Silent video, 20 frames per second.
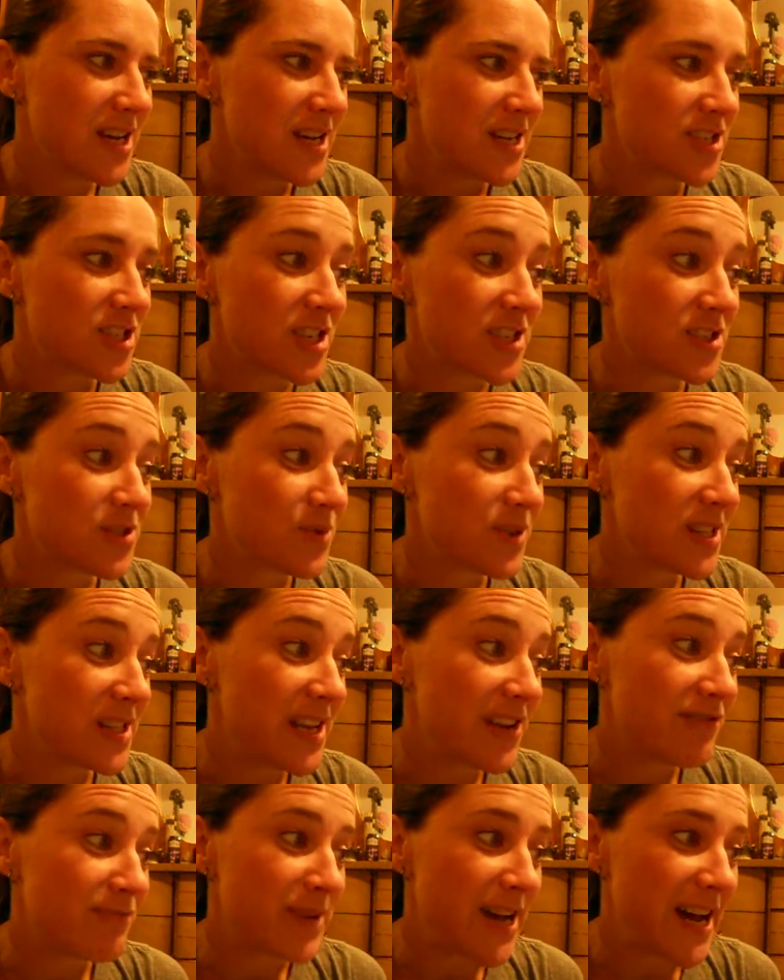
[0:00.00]
Just when
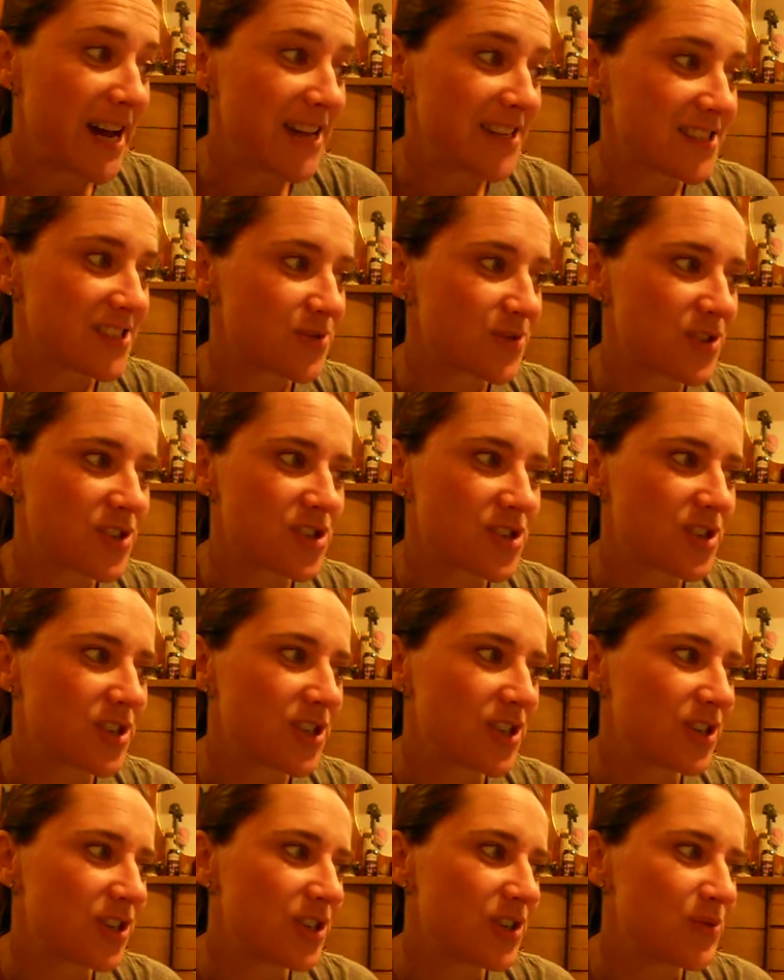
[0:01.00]
they've passed, with shoulda,
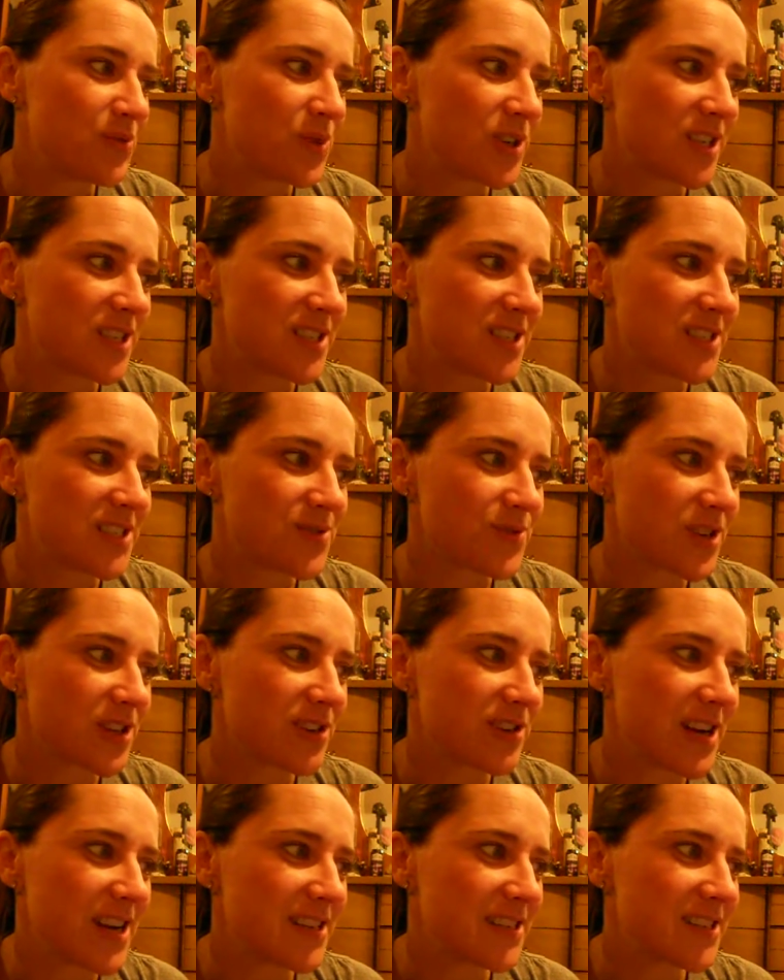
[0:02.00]
coulda, wouldas,
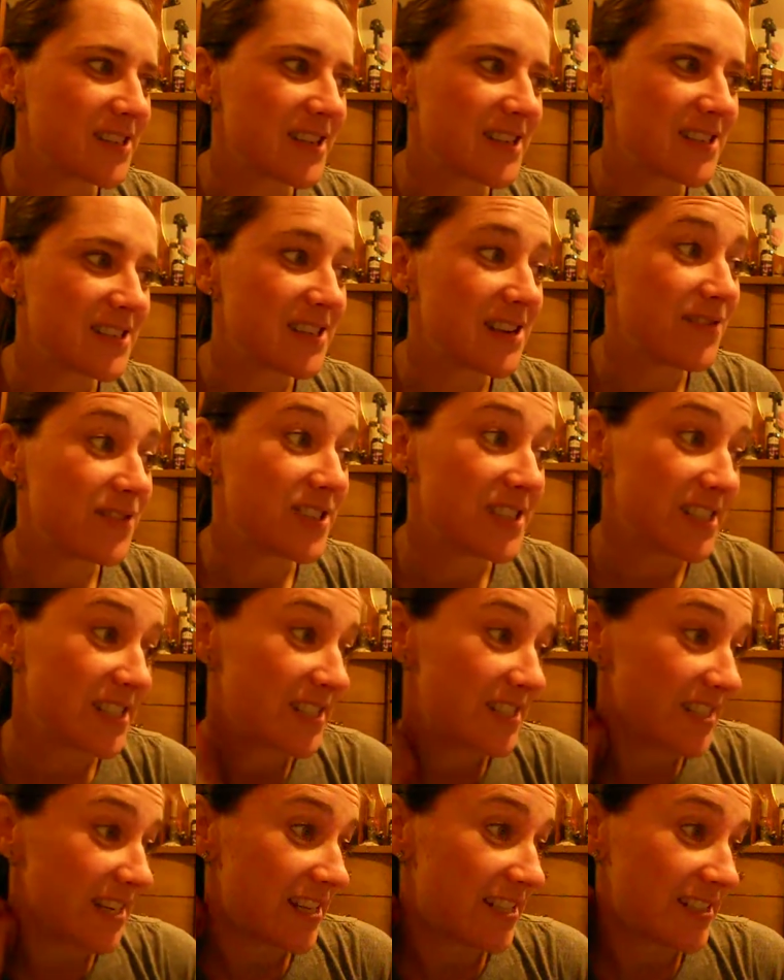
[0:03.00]
regrets that never
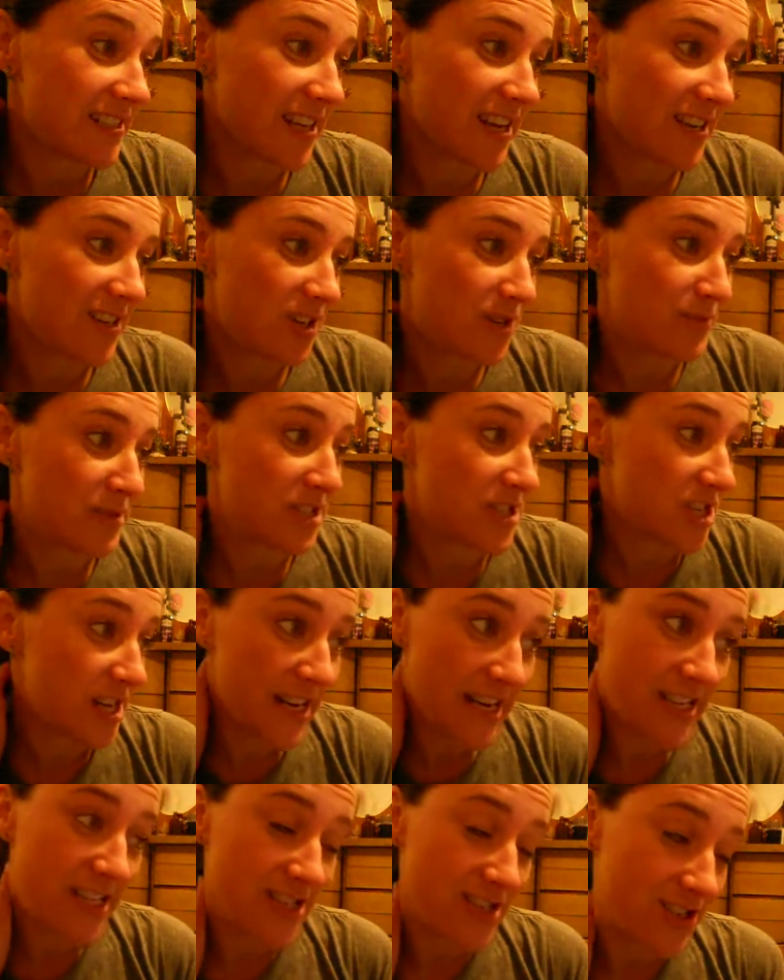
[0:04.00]
did and cannot be
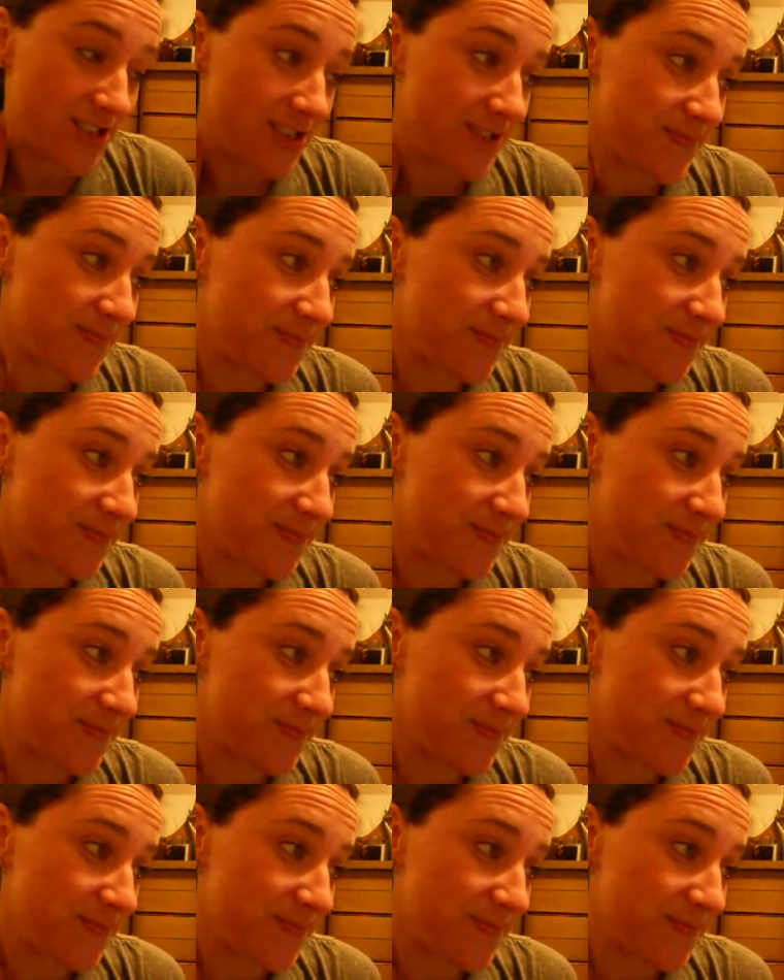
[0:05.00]
changed.